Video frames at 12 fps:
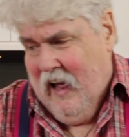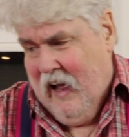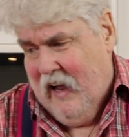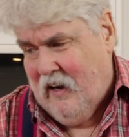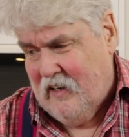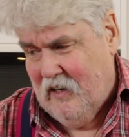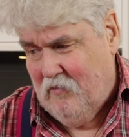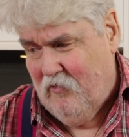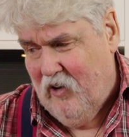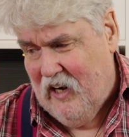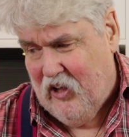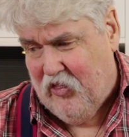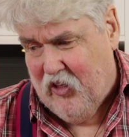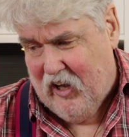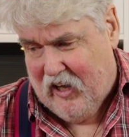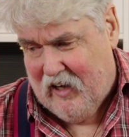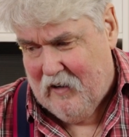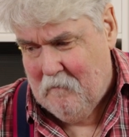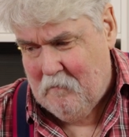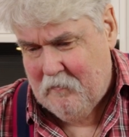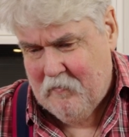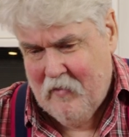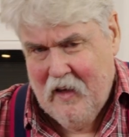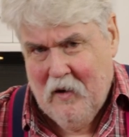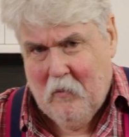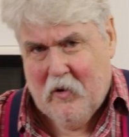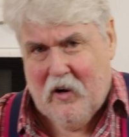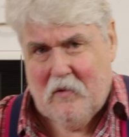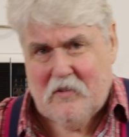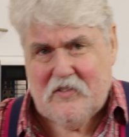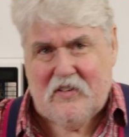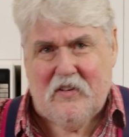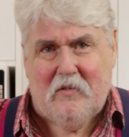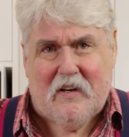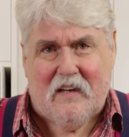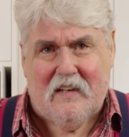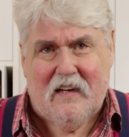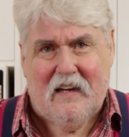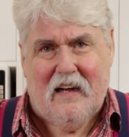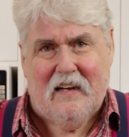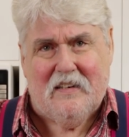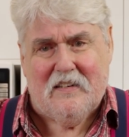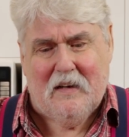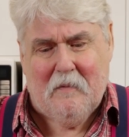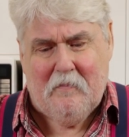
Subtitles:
And I didn't really think what I was doing, and